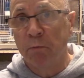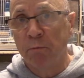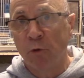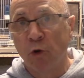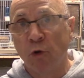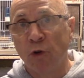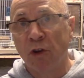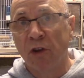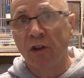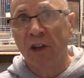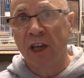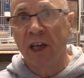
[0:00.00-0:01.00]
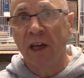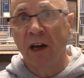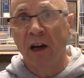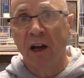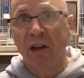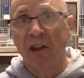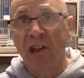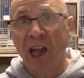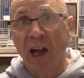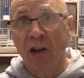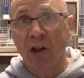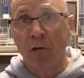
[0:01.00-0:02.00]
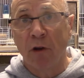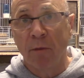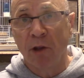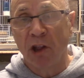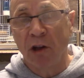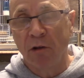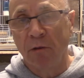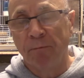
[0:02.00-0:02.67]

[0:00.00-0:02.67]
called the sex chromosome.